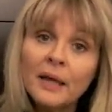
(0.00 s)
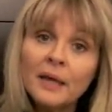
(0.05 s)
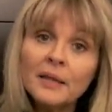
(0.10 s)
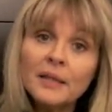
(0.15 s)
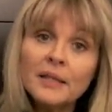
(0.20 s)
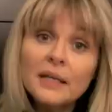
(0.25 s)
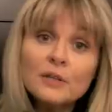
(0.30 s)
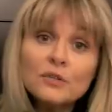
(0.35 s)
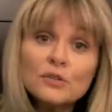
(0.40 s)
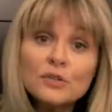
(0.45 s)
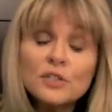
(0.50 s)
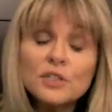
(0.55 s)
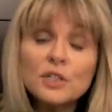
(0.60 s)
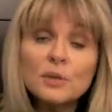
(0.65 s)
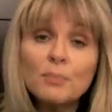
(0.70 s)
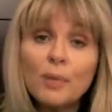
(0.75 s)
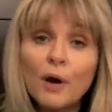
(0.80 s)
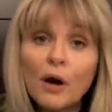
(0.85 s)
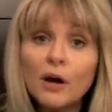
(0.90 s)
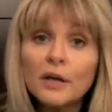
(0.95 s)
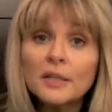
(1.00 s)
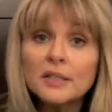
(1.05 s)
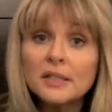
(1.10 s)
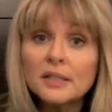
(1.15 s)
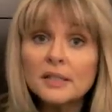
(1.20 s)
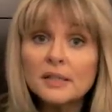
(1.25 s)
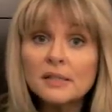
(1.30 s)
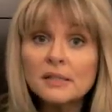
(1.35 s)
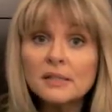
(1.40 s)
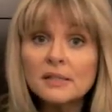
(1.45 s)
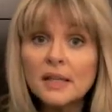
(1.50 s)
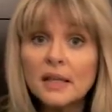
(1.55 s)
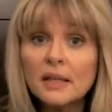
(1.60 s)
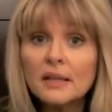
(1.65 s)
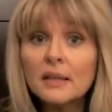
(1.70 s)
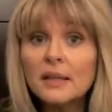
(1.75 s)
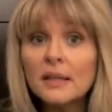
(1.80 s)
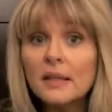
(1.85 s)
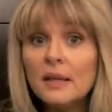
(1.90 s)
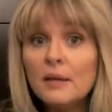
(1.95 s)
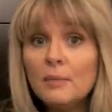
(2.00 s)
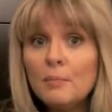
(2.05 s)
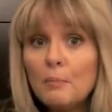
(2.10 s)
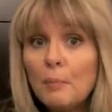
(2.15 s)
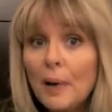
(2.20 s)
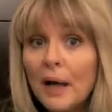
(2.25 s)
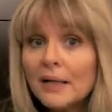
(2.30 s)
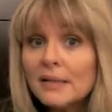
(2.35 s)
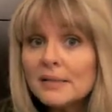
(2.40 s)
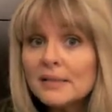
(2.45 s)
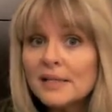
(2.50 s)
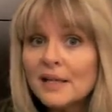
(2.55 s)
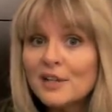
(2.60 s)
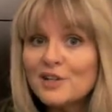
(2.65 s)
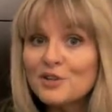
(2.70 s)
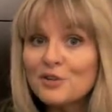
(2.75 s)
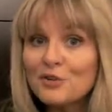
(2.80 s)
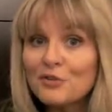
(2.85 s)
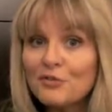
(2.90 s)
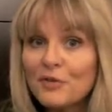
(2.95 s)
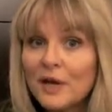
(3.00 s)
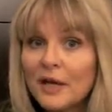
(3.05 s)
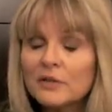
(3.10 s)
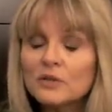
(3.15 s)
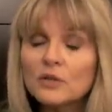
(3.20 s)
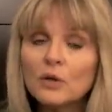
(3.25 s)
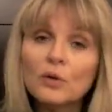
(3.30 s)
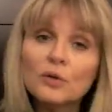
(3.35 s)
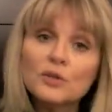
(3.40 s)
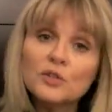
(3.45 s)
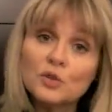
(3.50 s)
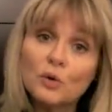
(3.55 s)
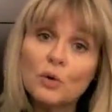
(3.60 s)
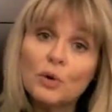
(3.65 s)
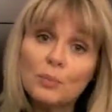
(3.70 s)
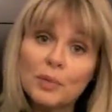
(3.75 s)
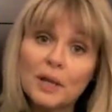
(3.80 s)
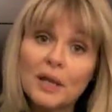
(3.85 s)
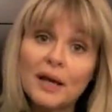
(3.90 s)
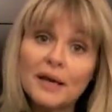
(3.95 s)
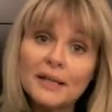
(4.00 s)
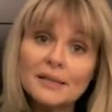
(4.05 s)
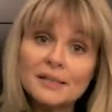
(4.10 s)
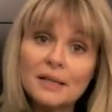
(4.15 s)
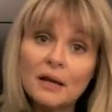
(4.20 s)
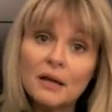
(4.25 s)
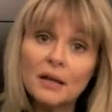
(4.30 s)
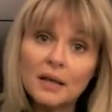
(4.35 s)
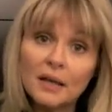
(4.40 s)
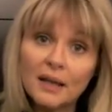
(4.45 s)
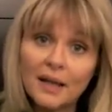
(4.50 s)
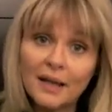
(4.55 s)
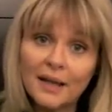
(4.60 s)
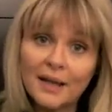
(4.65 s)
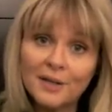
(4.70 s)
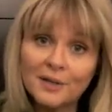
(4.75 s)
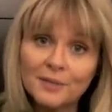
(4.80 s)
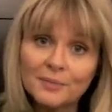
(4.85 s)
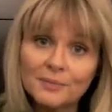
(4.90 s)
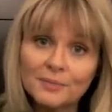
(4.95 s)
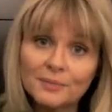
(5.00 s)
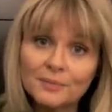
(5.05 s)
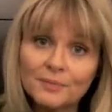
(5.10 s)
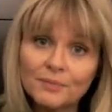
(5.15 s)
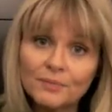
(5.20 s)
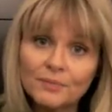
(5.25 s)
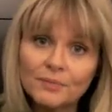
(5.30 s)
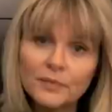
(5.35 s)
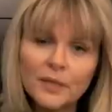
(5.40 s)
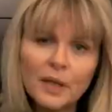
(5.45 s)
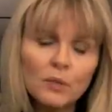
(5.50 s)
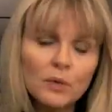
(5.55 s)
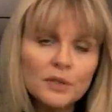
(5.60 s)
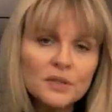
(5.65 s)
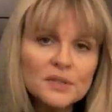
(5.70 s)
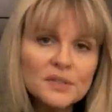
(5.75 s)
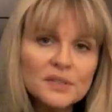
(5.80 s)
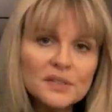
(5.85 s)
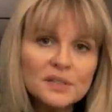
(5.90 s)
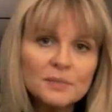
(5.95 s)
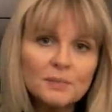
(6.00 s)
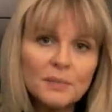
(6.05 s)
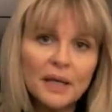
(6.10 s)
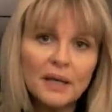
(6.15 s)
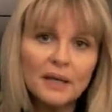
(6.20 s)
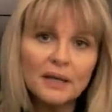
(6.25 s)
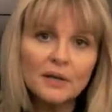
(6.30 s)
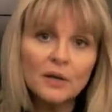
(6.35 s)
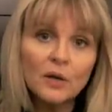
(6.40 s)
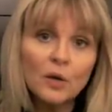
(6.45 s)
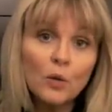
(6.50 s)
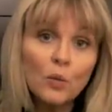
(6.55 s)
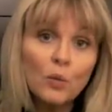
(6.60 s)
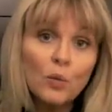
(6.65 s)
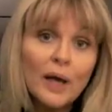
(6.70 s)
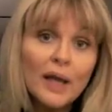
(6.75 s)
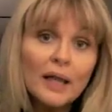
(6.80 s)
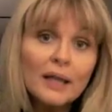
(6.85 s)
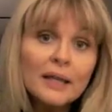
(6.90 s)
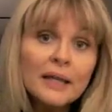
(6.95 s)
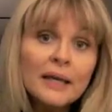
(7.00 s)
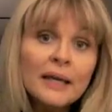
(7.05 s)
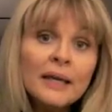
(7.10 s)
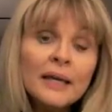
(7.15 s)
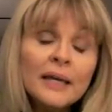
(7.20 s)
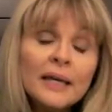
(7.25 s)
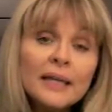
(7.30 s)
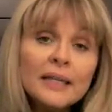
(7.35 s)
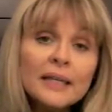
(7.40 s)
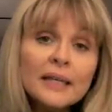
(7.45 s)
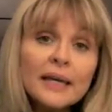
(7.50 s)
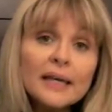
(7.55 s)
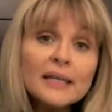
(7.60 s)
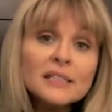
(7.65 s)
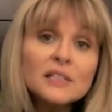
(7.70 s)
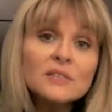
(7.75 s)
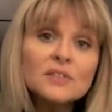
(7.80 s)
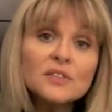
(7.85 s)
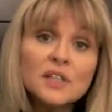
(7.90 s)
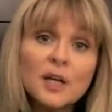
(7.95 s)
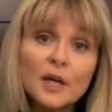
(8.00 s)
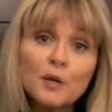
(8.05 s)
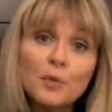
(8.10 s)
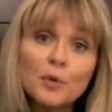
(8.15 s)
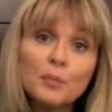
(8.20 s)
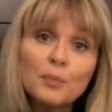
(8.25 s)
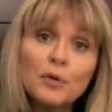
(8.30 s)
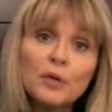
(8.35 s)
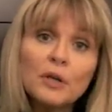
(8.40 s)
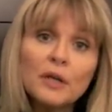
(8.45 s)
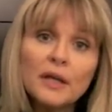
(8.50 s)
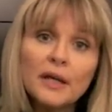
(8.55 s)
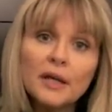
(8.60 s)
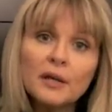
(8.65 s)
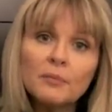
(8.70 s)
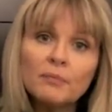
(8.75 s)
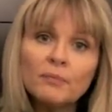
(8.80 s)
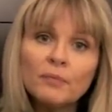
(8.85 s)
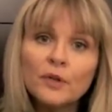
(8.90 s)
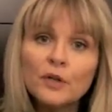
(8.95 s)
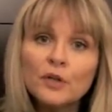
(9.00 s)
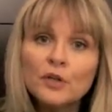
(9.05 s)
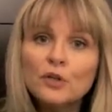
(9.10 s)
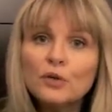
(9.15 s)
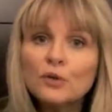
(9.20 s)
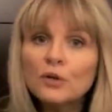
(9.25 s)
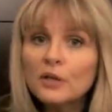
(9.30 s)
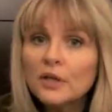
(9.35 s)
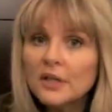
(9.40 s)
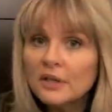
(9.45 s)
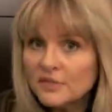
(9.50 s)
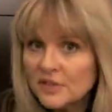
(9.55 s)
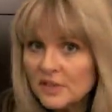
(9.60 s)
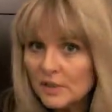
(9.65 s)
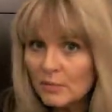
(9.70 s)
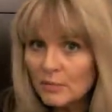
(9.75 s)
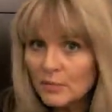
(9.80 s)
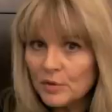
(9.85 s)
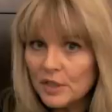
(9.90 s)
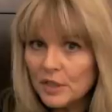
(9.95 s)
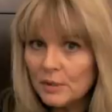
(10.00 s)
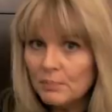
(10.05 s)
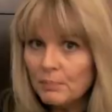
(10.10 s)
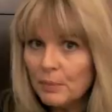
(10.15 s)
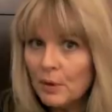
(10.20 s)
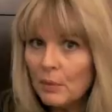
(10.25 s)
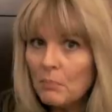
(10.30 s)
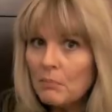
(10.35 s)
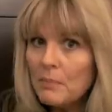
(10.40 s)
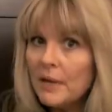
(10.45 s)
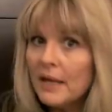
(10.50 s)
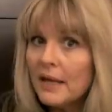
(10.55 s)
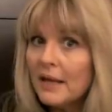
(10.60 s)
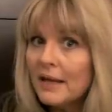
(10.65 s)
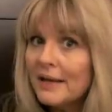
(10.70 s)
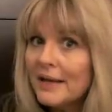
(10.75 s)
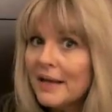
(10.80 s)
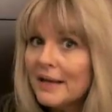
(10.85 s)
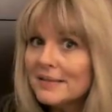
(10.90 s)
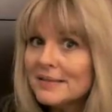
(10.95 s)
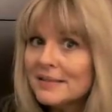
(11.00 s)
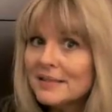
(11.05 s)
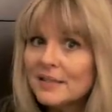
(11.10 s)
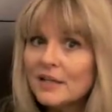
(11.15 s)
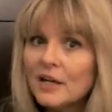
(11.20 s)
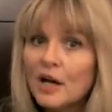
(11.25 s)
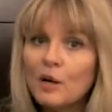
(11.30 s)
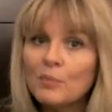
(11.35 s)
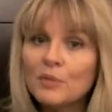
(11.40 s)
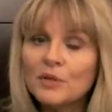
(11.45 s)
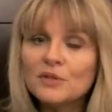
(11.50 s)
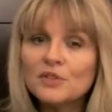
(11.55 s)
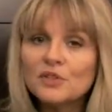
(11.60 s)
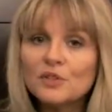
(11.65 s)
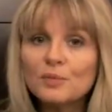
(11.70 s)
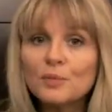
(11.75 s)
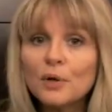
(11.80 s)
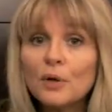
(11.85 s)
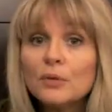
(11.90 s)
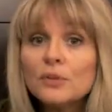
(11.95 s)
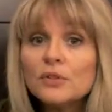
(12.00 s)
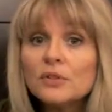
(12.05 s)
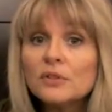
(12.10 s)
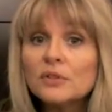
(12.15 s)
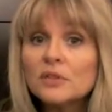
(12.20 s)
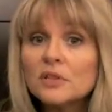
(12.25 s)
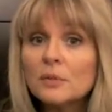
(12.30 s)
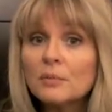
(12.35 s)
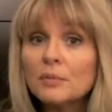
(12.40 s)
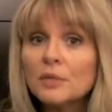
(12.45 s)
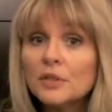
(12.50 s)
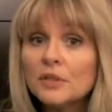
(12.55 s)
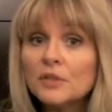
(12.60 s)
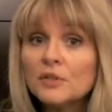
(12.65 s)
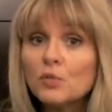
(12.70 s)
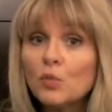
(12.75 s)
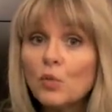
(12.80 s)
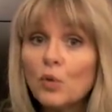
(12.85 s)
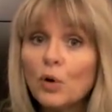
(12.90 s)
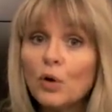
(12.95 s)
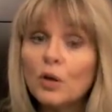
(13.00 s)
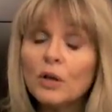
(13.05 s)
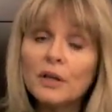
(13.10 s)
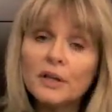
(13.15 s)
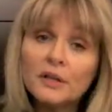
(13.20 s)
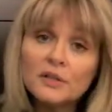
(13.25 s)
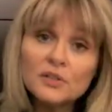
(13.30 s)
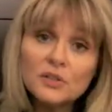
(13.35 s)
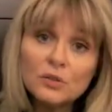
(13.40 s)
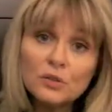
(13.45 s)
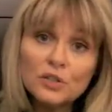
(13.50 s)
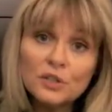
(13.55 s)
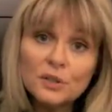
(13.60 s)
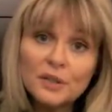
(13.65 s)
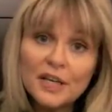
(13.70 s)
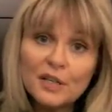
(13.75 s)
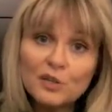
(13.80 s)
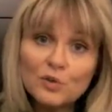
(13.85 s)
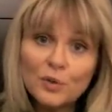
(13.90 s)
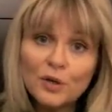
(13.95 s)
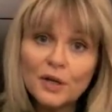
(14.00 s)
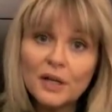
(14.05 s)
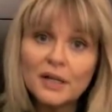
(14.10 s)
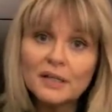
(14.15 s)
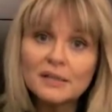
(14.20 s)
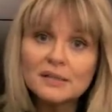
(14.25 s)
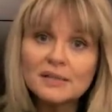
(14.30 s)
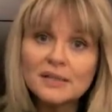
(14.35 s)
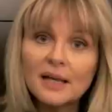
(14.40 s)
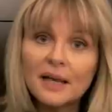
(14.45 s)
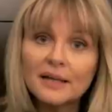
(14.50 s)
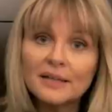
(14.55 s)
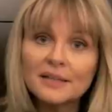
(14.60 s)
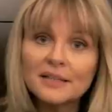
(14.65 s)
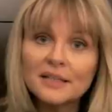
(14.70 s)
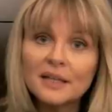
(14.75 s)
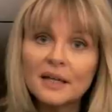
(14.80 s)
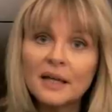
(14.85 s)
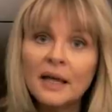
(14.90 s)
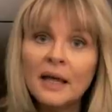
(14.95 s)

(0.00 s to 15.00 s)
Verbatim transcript: The interesting part is that the bystander effect also applies online. Now, what does this mean? Well, in the case of cyberbullying, you could have somebody making nasty comments or posts on somebody's wall on a social networking site,